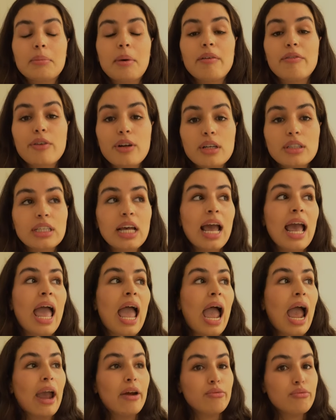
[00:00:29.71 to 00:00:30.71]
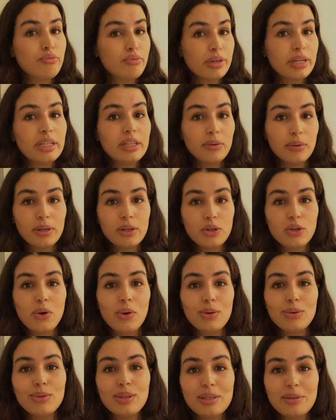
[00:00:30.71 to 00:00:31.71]
But first, I really want to
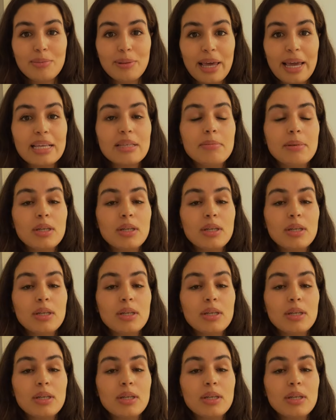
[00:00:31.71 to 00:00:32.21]
show you this place